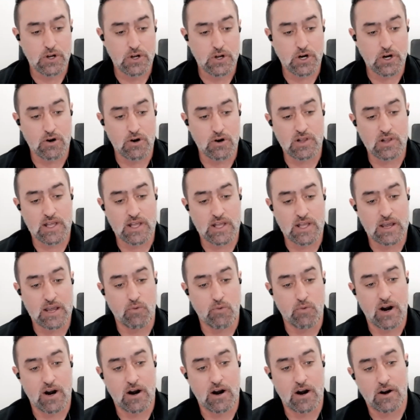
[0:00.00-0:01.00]
currently
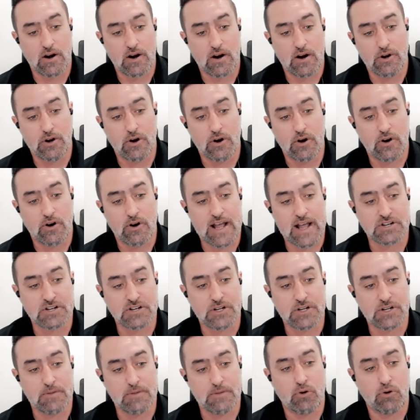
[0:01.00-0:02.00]
where you're
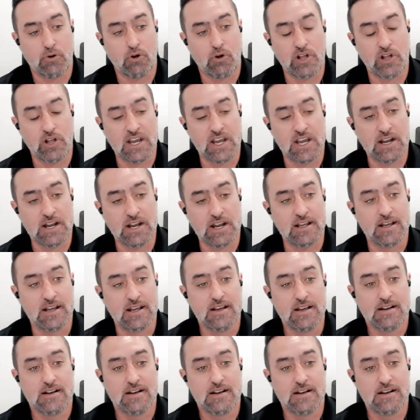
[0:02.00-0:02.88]
actually pulling,